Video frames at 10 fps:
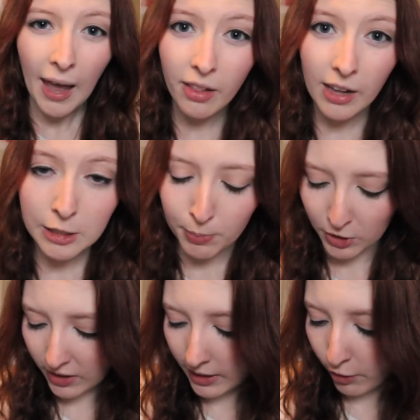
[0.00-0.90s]
And the last
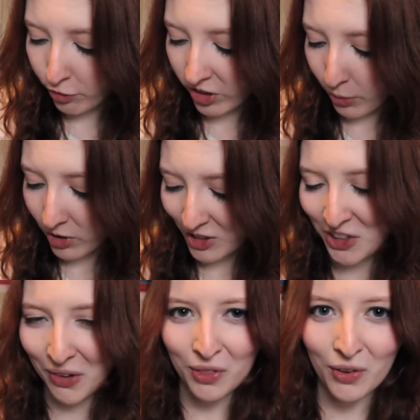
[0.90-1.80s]
birthday gift that I wanted to
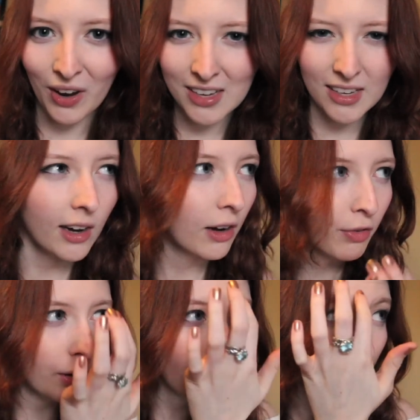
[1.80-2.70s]
share with you guys, I got a
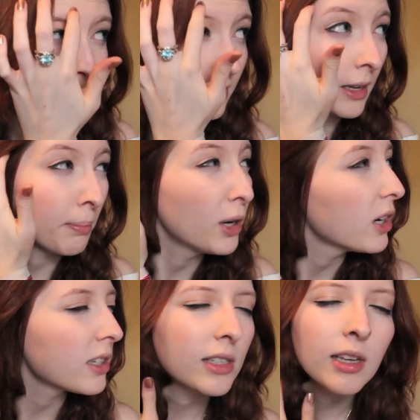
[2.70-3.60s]
few other things like
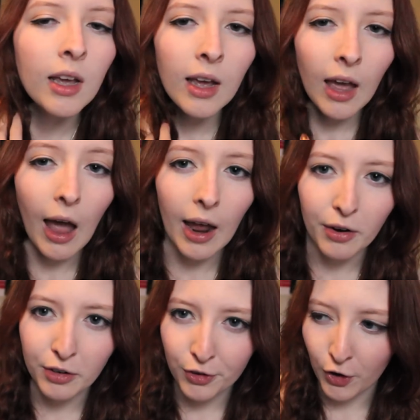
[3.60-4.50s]
books
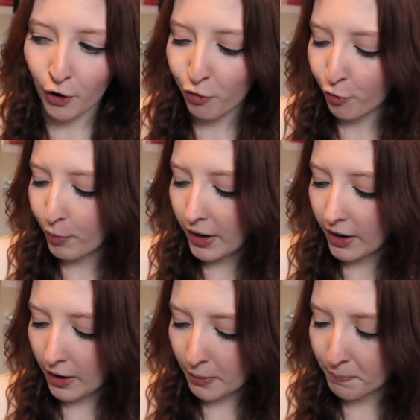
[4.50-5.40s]
and stuff,
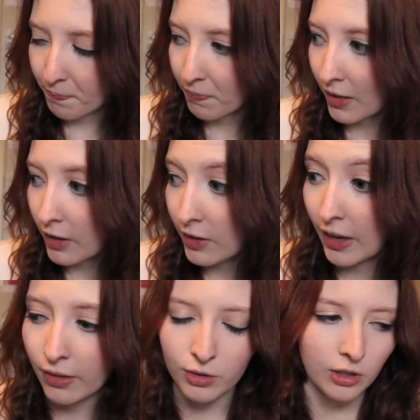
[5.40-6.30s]
but
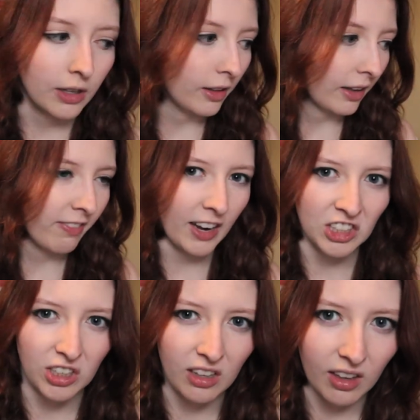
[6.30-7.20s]
yeah, those are the like
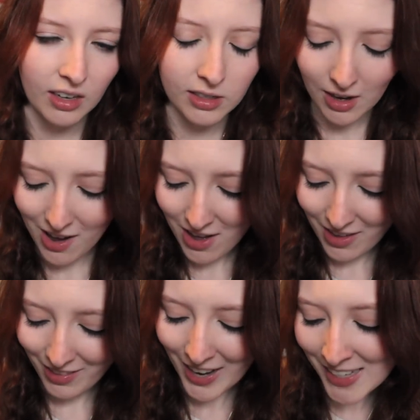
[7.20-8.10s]
fashion-y things.
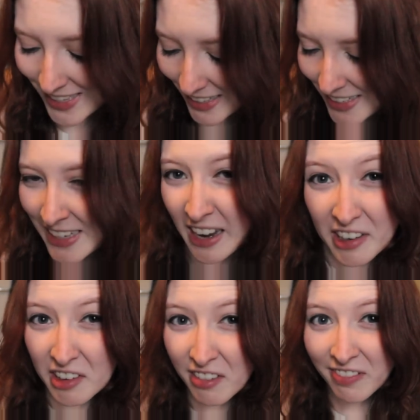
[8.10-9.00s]
Last thing's
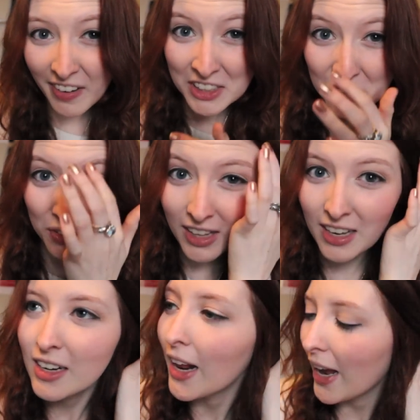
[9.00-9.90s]
kind of fashion
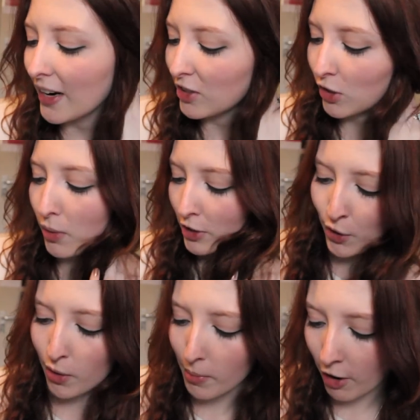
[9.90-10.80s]
related, and I just want to
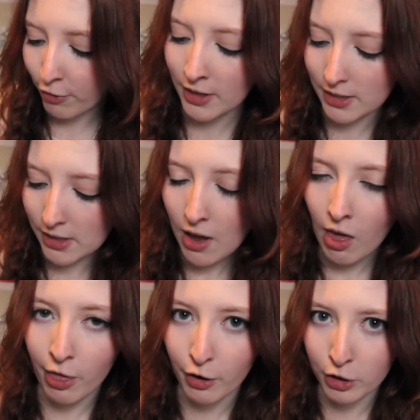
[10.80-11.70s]
show them off because
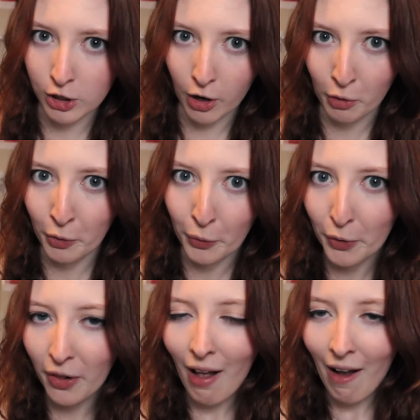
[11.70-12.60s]
they're so
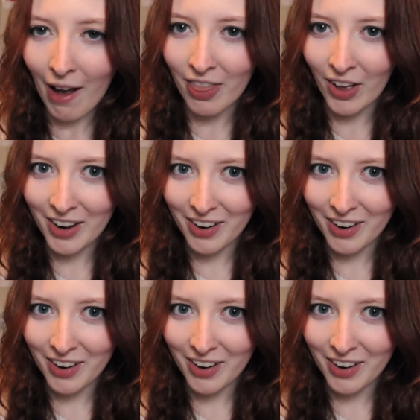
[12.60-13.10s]
cool. And